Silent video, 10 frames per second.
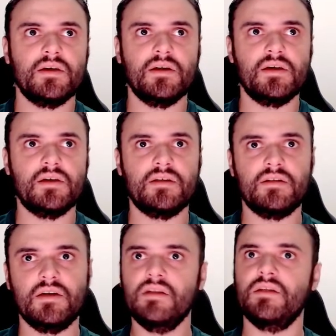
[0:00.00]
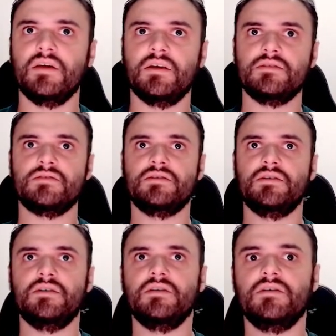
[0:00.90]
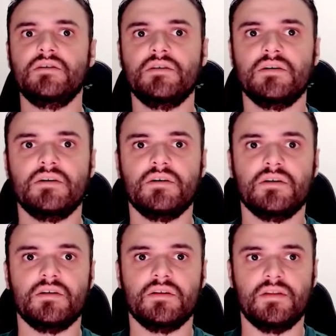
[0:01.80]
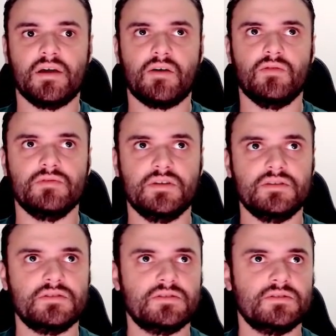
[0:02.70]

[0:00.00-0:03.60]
and then they can see the content.